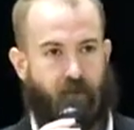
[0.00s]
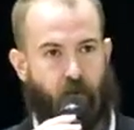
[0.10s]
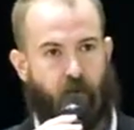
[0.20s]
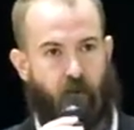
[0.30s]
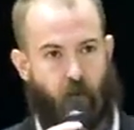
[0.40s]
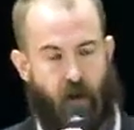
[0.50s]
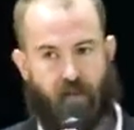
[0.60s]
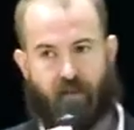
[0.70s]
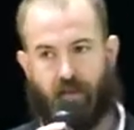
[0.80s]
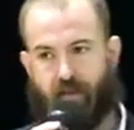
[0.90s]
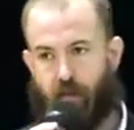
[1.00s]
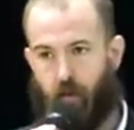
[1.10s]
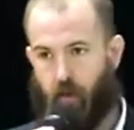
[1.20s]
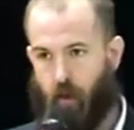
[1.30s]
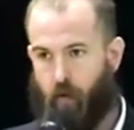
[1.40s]
student grants and
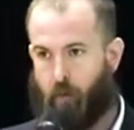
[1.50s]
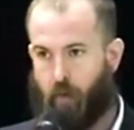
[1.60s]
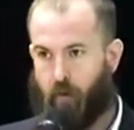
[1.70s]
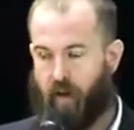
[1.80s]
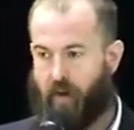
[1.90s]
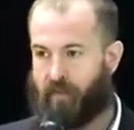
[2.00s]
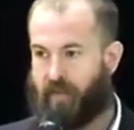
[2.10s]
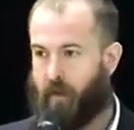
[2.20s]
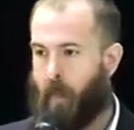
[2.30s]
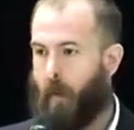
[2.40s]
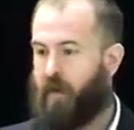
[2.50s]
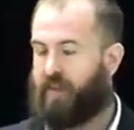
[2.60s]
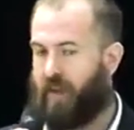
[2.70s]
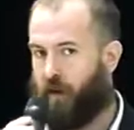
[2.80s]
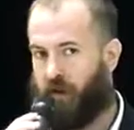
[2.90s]
student loan programs.
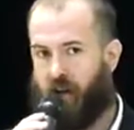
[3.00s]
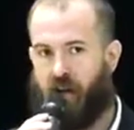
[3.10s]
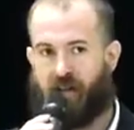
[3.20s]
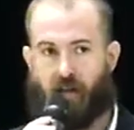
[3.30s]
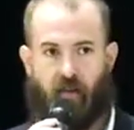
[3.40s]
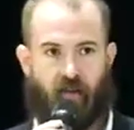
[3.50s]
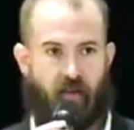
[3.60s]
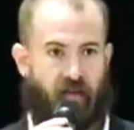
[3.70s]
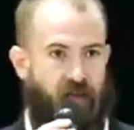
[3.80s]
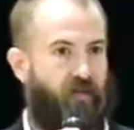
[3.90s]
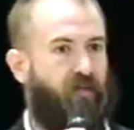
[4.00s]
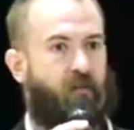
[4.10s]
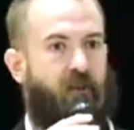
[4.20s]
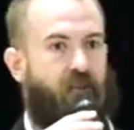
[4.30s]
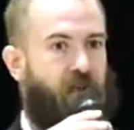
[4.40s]
And Title IX is all of their
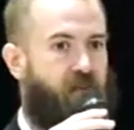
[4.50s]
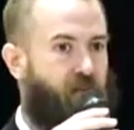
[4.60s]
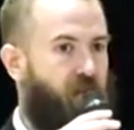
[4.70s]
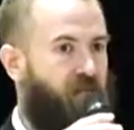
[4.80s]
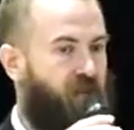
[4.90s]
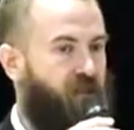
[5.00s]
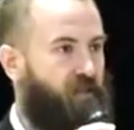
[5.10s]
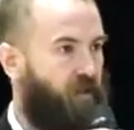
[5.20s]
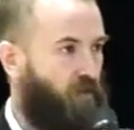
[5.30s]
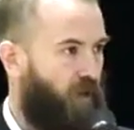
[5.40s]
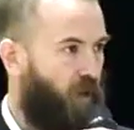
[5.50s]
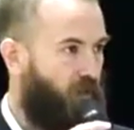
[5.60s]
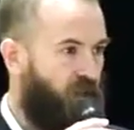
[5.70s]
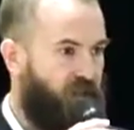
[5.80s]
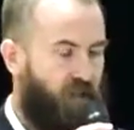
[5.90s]
Veterans Administration benefits, so
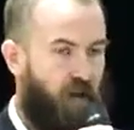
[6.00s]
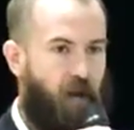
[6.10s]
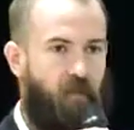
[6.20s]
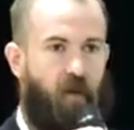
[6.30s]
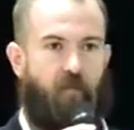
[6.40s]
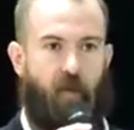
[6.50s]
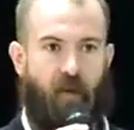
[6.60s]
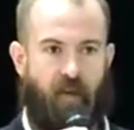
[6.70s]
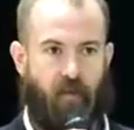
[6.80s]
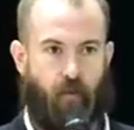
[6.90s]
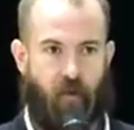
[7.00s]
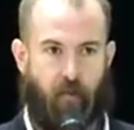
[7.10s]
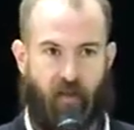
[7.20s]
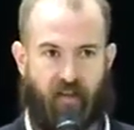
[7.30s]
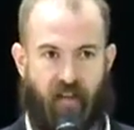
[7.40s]
Montgomery, GI Bill, vocational
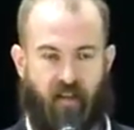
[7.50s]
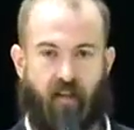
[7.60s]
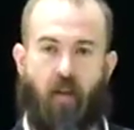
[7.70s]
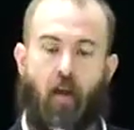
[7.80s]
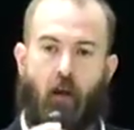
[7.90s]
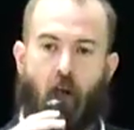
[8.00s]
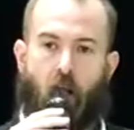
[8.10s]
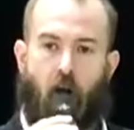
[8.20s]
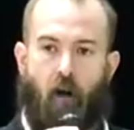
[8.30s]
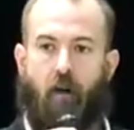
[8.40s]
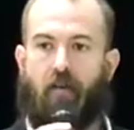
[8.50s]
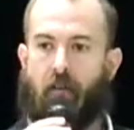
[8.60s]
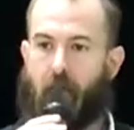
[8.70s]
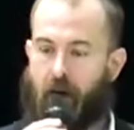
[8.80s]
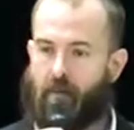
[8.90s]
rehabilitation.
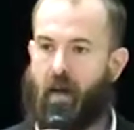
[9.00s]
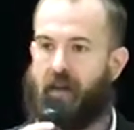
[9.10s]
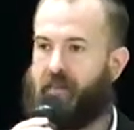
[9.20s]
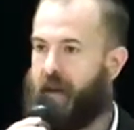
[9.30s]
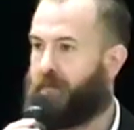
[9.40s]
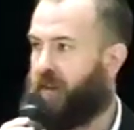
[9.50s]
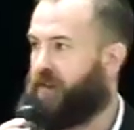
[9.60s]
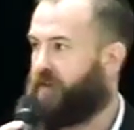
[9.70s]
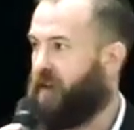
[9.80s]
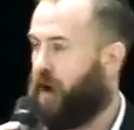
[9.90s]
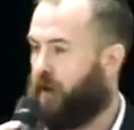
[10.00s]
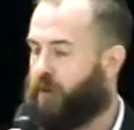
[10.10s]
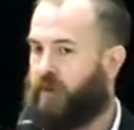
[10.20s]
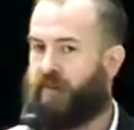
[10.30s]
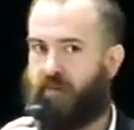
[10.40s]
The bottom line of that means that
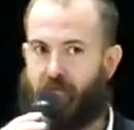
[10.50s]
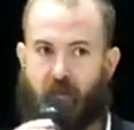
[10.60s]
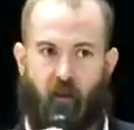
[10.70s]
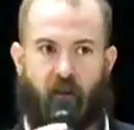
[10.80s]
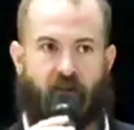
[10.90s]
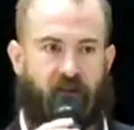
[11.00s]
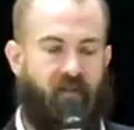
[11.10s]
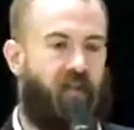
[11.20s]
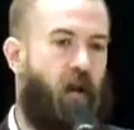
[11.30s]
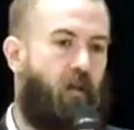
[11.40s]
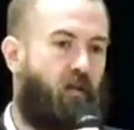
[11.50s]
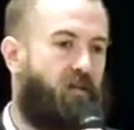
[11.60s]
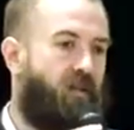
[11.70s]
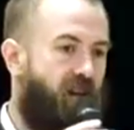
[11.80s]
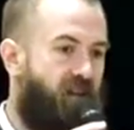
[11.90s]
hundreds of billions of
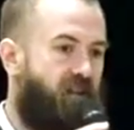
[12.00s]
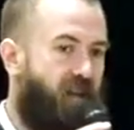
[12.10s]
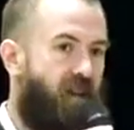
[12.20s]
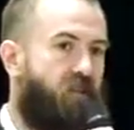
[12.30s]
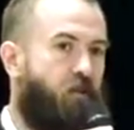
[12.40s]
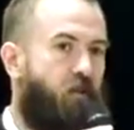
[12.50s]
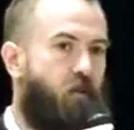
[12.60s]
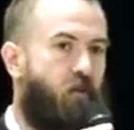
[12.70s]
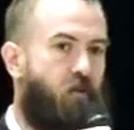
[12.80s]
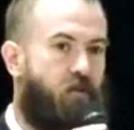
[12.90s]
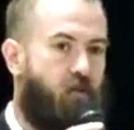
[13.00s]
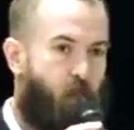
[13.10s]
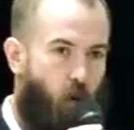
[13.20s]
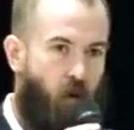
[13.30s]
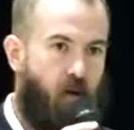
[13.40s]
dollars in educational
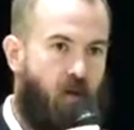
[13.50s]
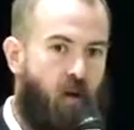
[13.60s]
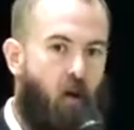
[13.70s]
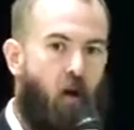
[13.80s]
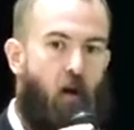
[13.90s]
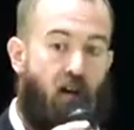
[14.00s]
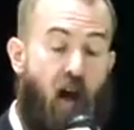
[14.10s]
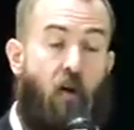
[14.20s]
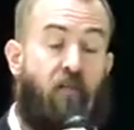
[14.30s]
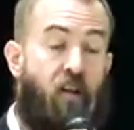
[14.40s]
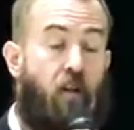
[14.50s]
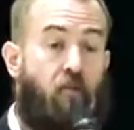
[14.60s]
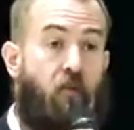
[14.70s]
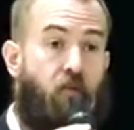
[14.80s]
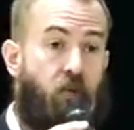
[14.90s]
support are now
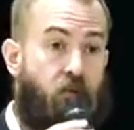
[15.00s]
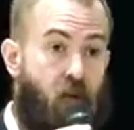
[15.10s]
available for